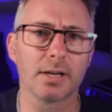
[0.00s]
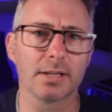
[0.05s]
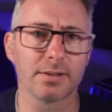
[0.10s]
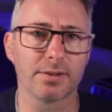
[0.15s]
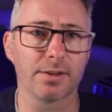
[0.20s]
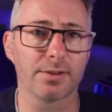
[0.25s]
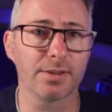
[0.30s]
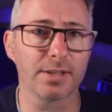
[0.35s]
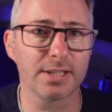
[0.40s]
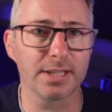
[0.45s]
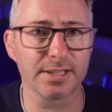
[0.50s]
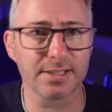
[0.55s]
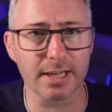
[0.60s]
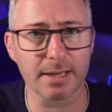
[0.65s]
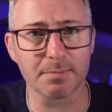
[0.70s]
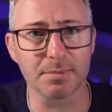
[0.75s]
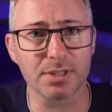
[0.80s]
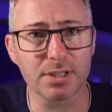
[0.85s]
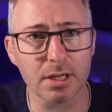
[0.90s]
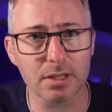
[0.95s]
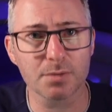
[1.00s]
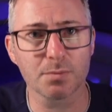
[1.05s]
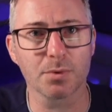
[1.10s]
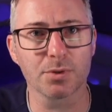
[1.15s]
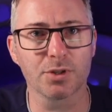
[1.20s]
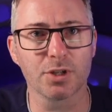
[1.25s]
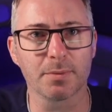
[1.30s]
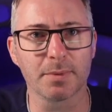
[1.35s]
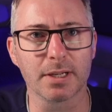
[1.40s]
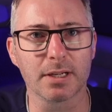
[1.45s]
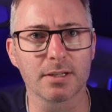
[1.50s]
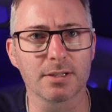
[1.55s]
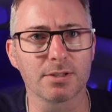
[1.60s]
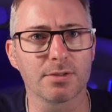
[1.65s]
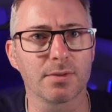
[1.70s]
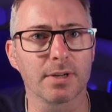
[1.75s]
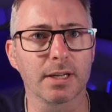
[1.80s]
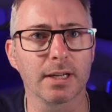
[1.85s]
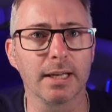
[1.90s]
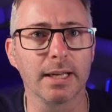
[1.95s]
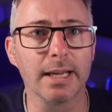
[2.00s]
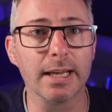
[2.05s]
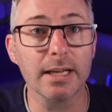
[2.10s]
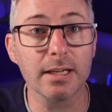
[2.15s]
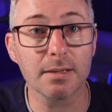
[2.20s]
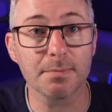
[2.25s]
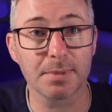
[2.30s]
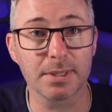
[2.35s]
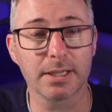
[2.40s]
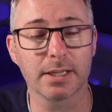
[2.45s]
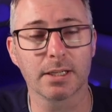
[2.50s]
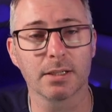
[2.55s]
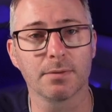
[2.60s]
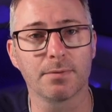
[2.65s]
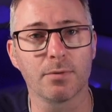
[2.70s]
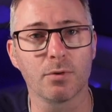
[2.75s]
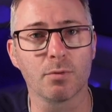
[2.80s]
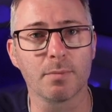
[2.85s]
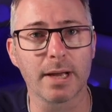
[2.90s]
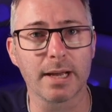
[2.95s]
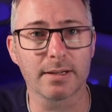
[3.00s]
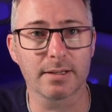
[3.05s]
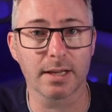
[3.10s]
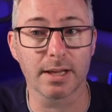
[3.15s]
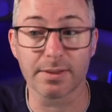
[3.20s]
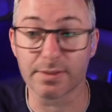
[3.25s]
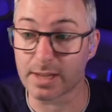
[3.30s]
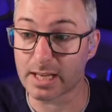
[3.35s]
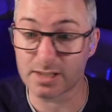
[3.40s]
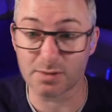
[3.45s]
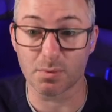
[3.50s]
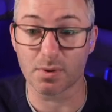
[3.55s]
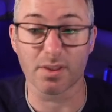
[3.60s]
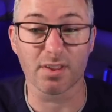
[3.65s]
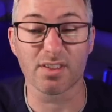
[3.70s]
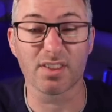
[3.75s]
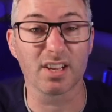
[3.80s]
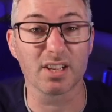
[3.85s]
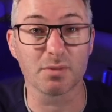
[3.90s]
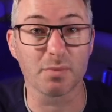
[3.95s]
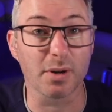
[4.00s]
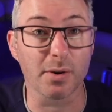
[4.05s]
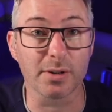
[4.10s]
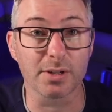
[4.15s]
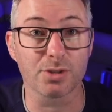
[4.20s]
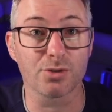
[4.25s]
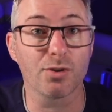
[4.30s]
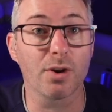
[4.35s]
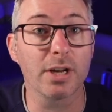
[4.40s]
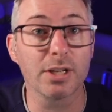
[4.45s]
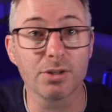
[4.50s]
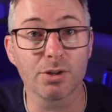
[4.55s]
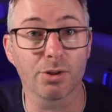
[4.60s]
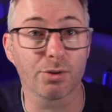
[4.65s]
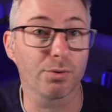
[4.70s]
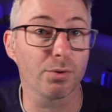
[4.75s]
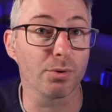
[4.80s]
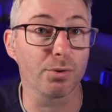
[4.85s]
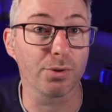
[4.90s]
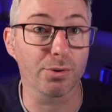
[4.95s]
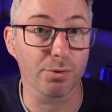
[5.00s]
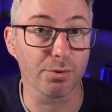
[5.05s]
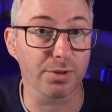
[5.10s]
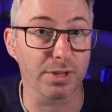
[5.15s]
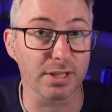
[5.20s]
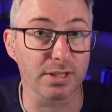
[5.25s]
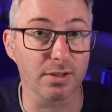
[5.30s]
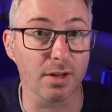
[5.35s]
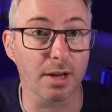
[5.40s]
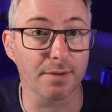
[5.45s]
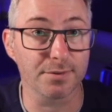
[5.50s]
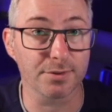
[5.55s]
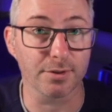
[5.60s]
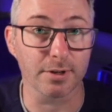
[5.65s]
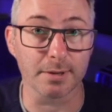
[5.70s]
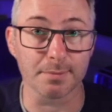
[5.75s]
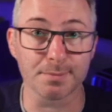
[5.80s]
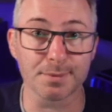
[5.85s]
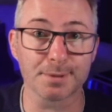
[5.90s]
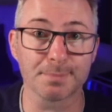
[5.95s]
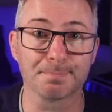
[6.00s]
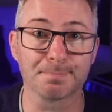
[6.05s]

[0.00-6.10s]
that this exam does want you to be answering in a particular format, and that's one of the things we're going to train you through these live streams.